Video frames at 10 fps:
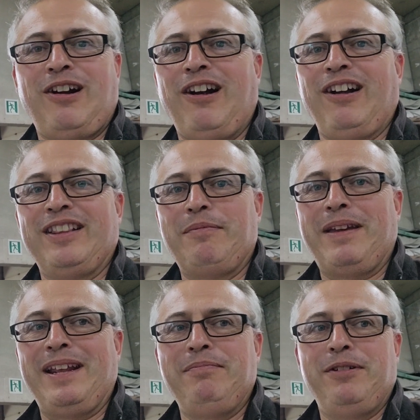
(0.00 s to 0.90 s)
car in the
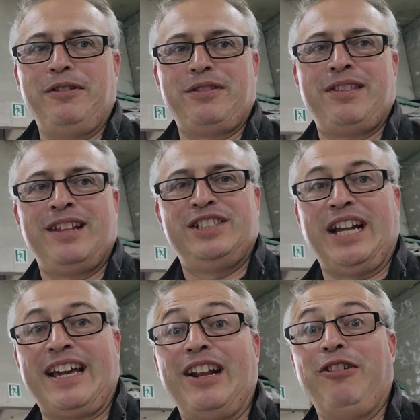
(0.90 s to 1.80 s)
paint booth. Check it